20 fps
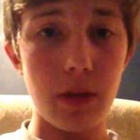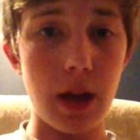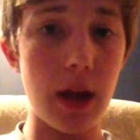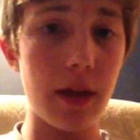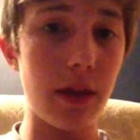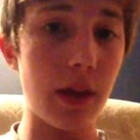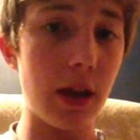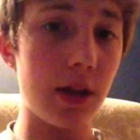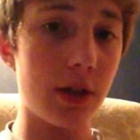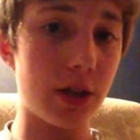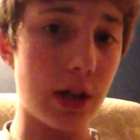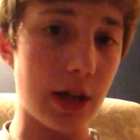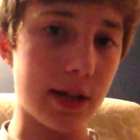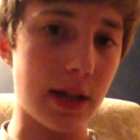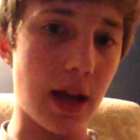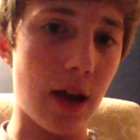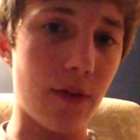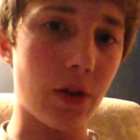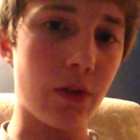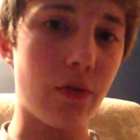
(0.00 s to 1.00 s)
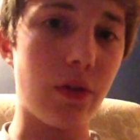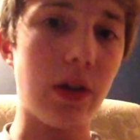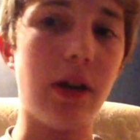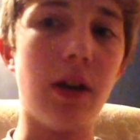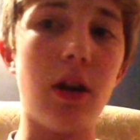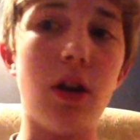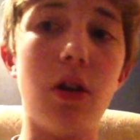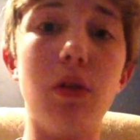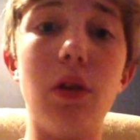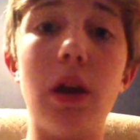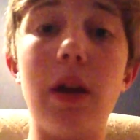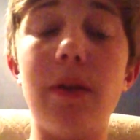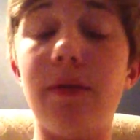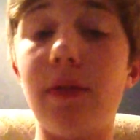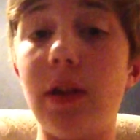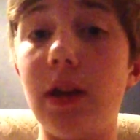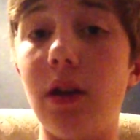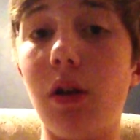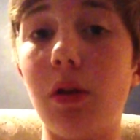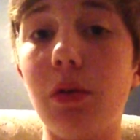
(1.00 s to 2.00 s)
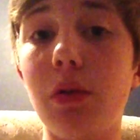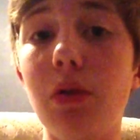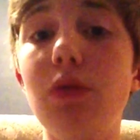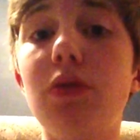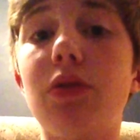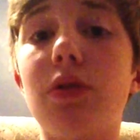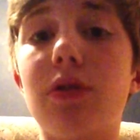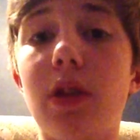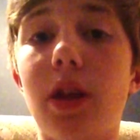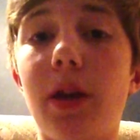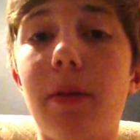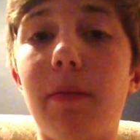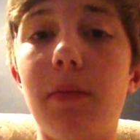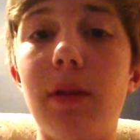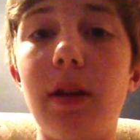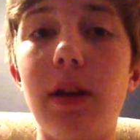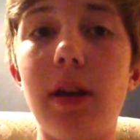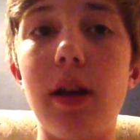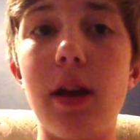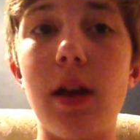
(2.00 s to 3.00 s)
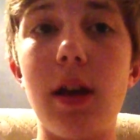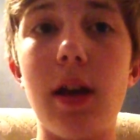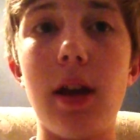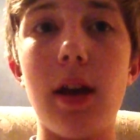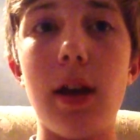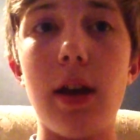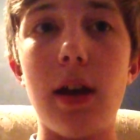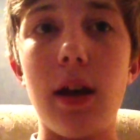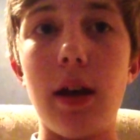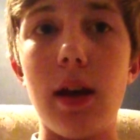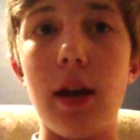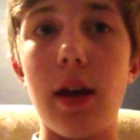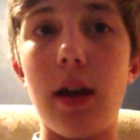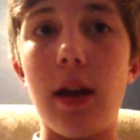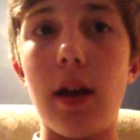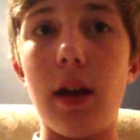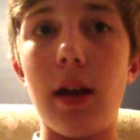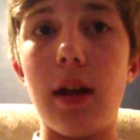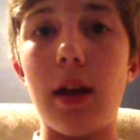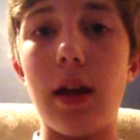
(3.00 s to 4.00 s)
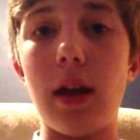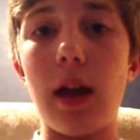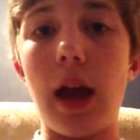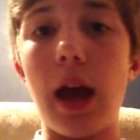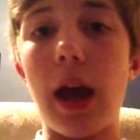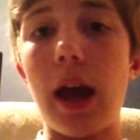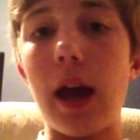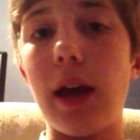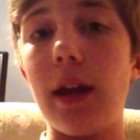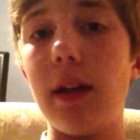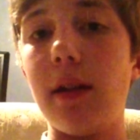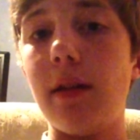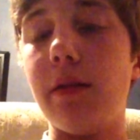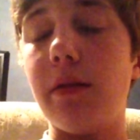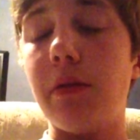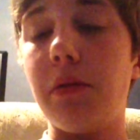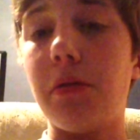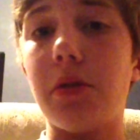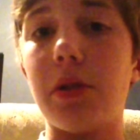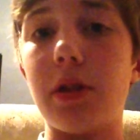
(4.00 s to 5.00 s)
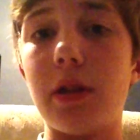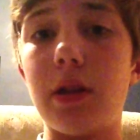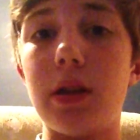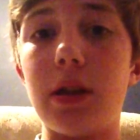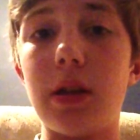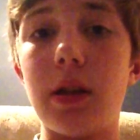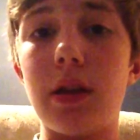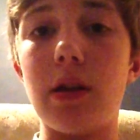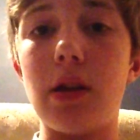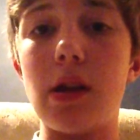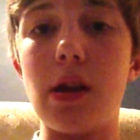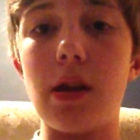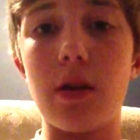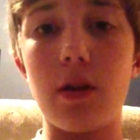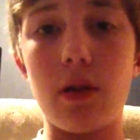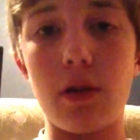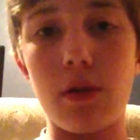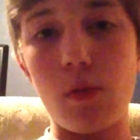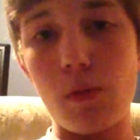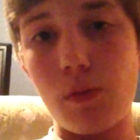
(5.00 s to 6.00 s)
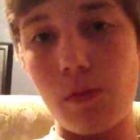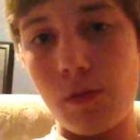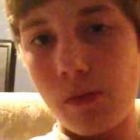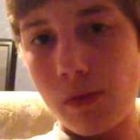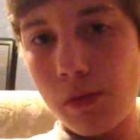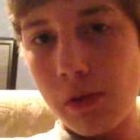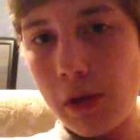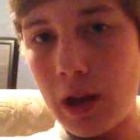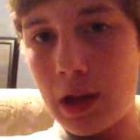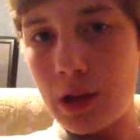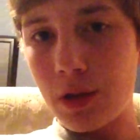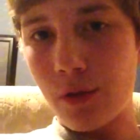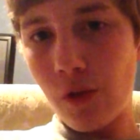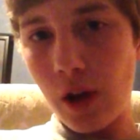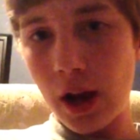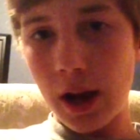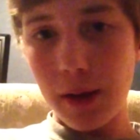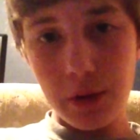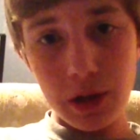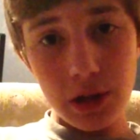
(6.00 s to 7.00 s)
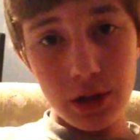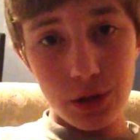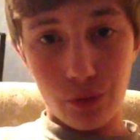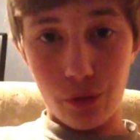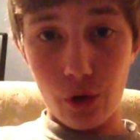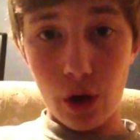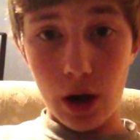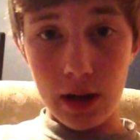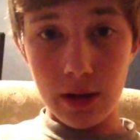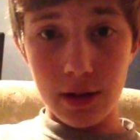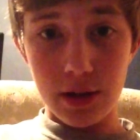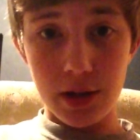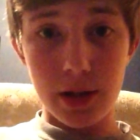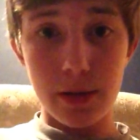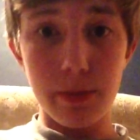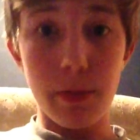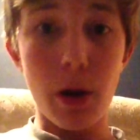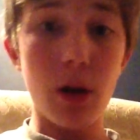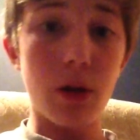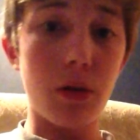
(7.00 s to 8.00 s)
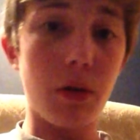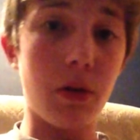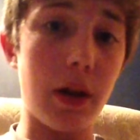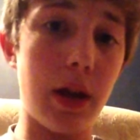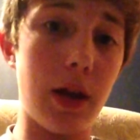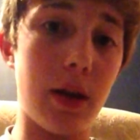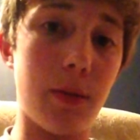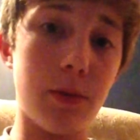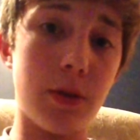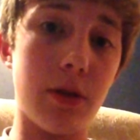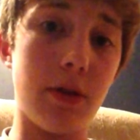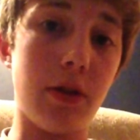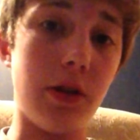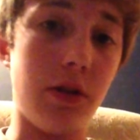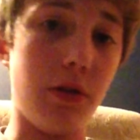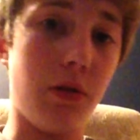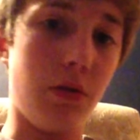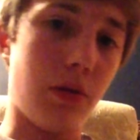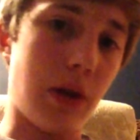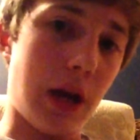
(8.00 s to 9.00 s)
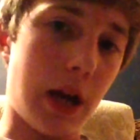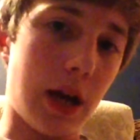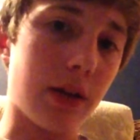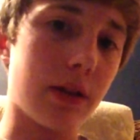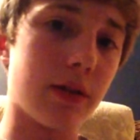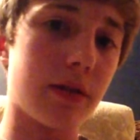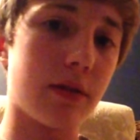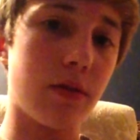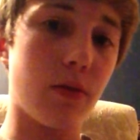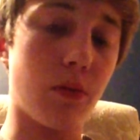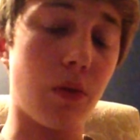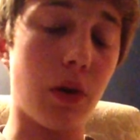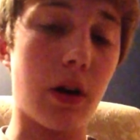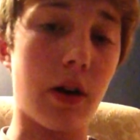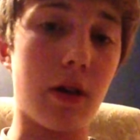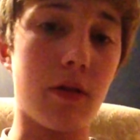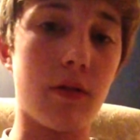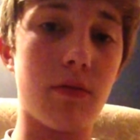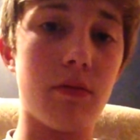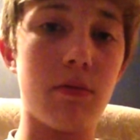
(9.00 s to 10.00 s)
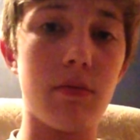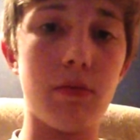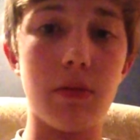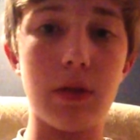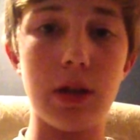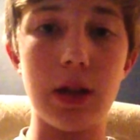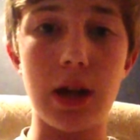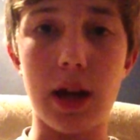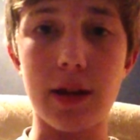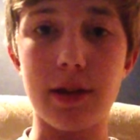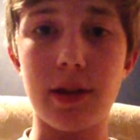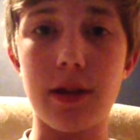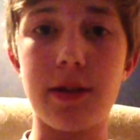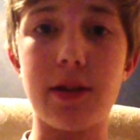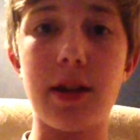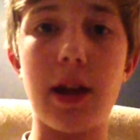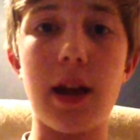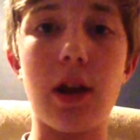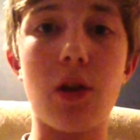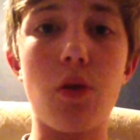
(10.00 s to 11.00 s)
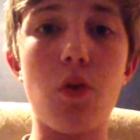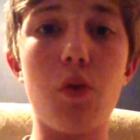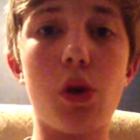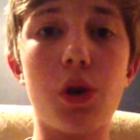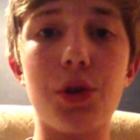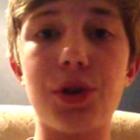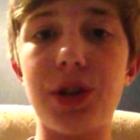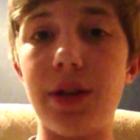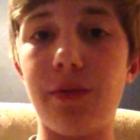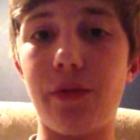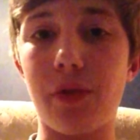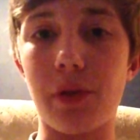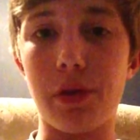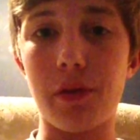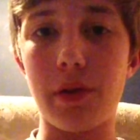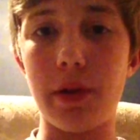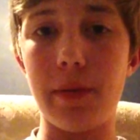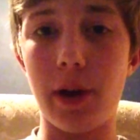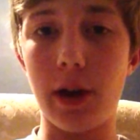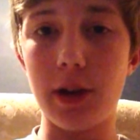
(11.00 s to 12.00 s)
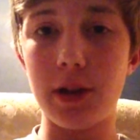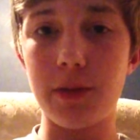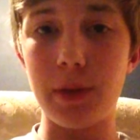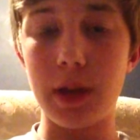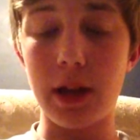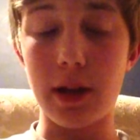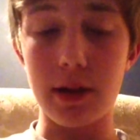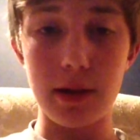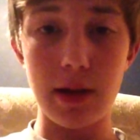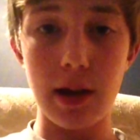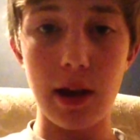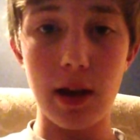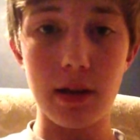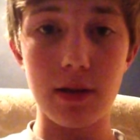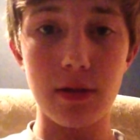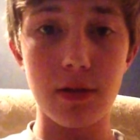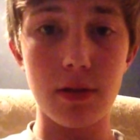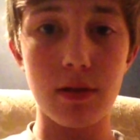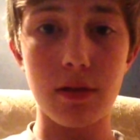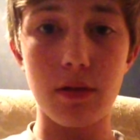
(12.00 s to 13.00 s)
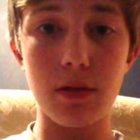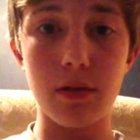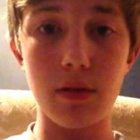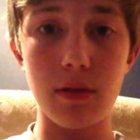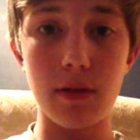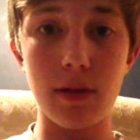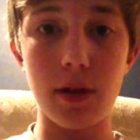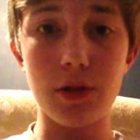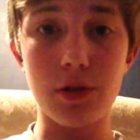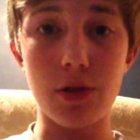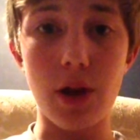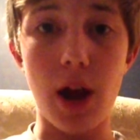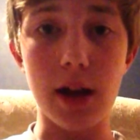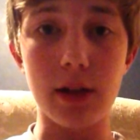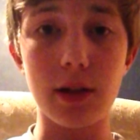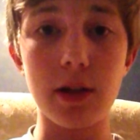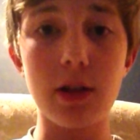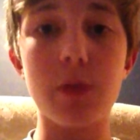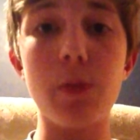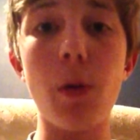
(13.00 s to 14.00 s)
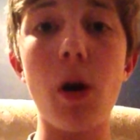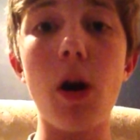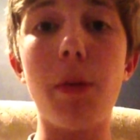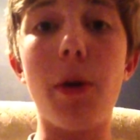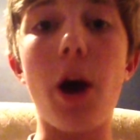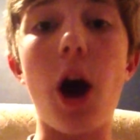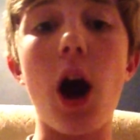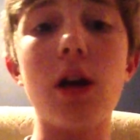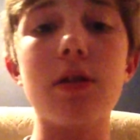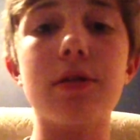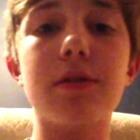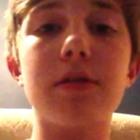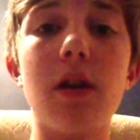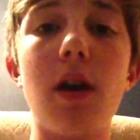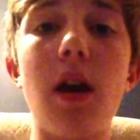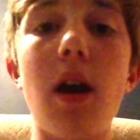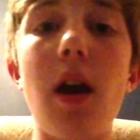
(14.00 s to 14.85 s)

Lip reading: and they chase after Vito, and Vito loses them. And his family's friends smuggle him to the U.S., where he has to stay in quarantine for 3 months because he has attracted smallpox.